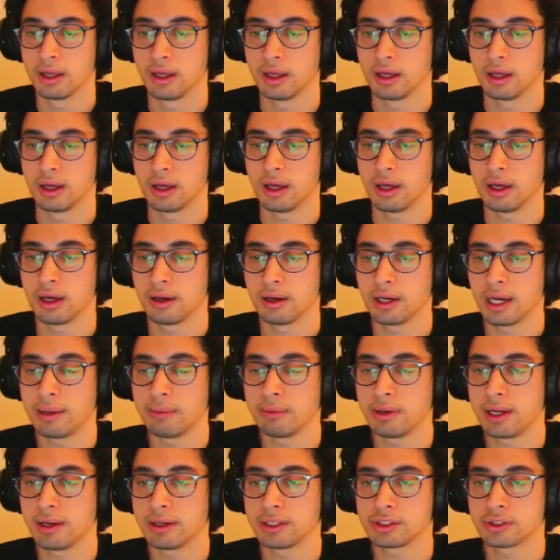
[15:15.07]
I
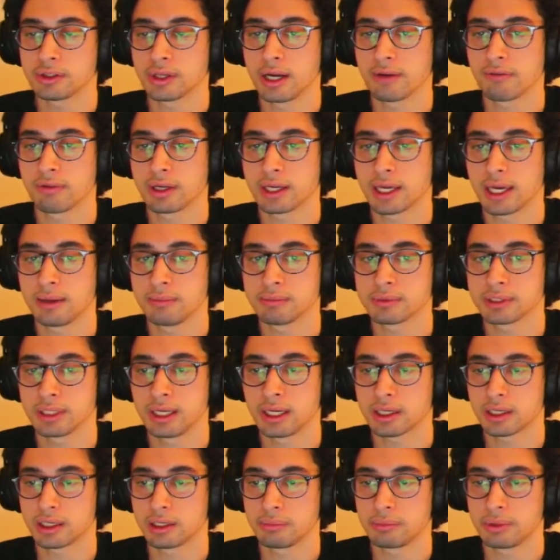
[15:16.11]
mean, sure, every game's not
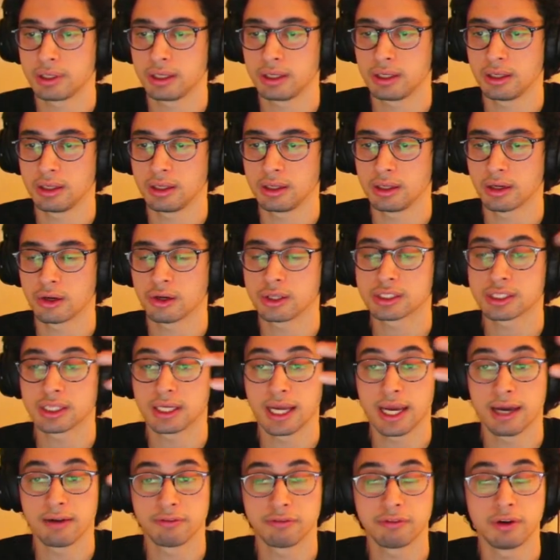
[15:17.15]
going to be, or it's going to
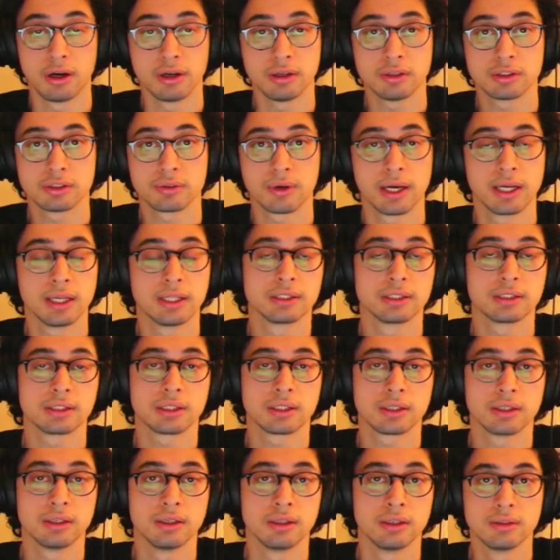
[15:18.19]
have faults, right? It's
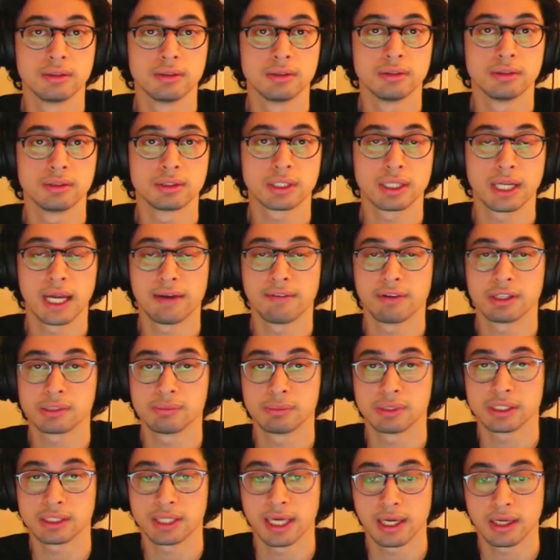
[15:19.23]
gonna have its
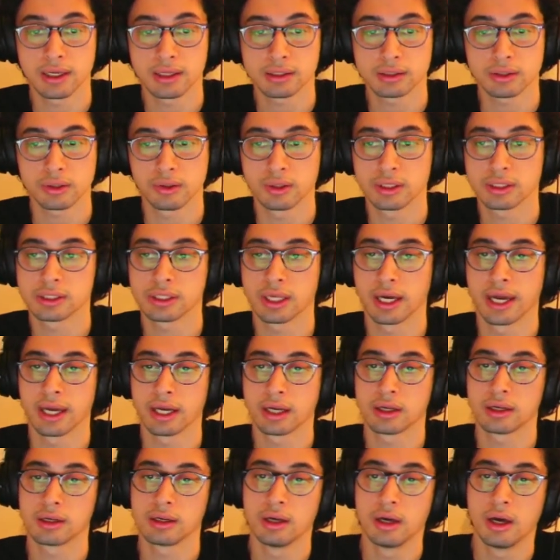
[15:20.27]
mistakes, or it's
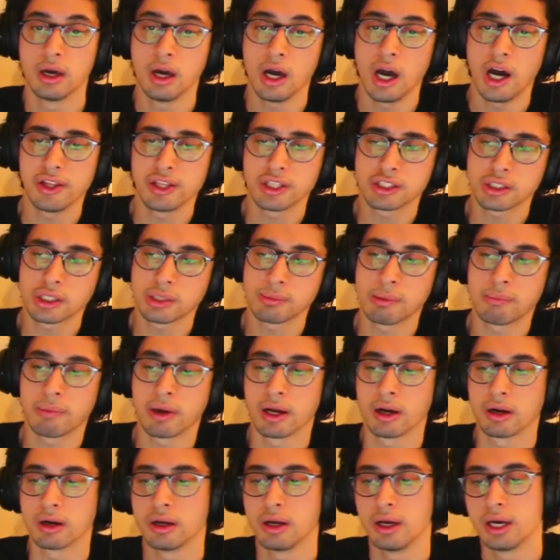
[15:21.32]
like, oh, this could have been
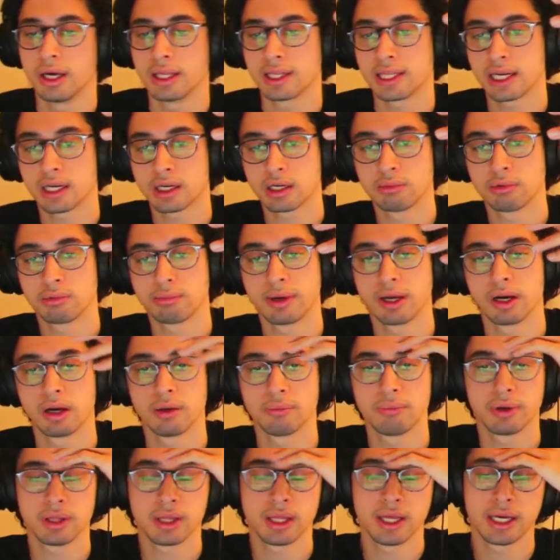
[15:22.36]
better. That could have been better.
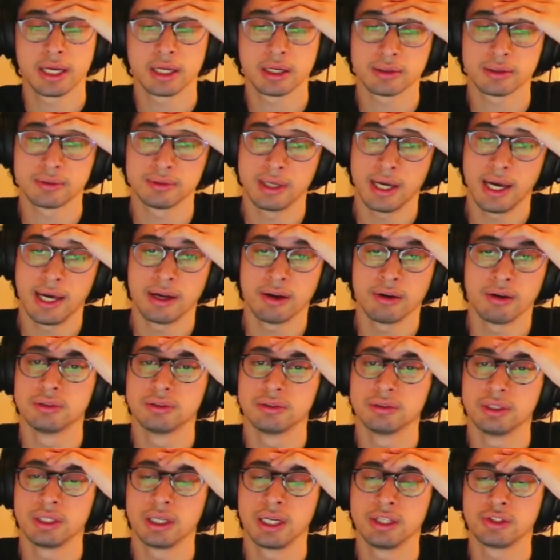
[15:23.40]
But like, I don't
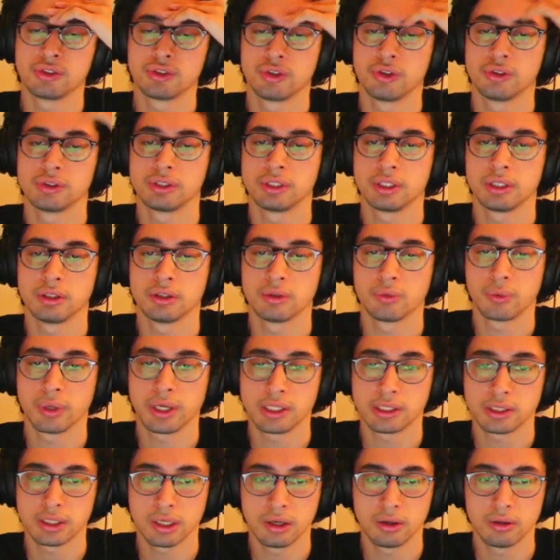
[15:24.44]
know. Introducing the
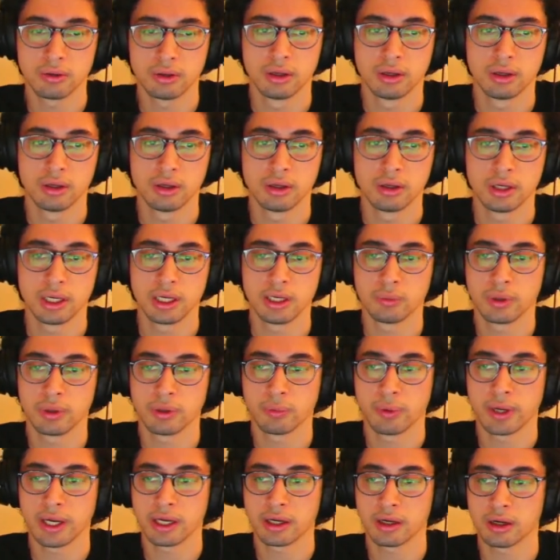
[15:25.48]
Rito in Wind
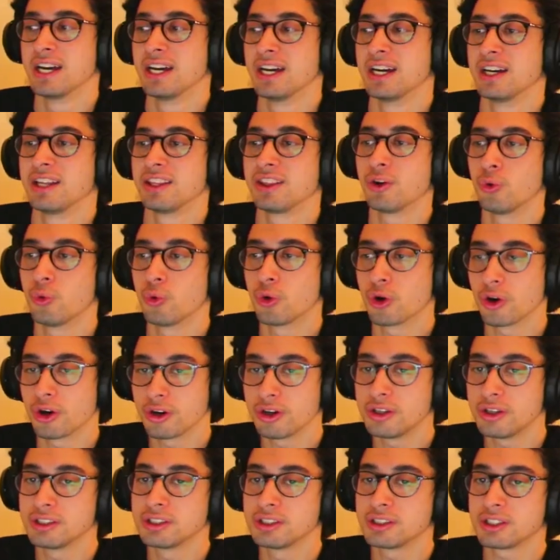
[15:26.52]
Waker, the
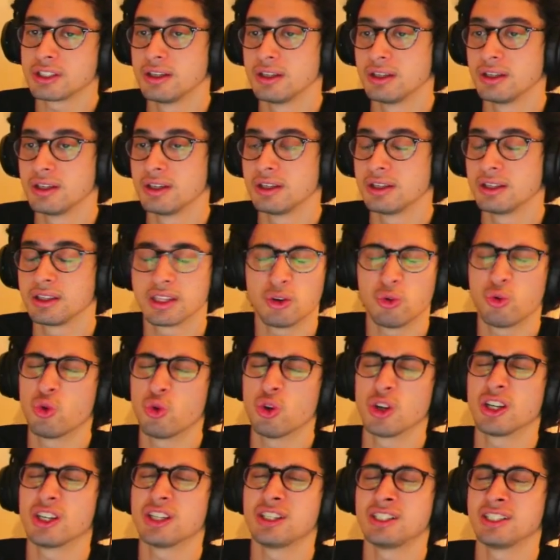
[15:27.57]
world,
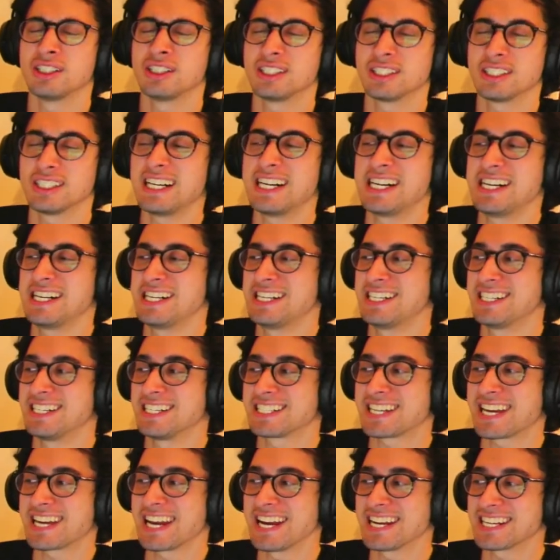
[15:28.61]
oh, I
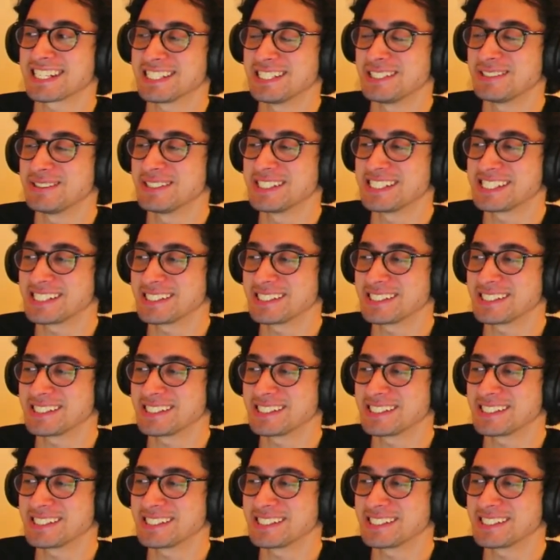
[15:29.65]
can't go into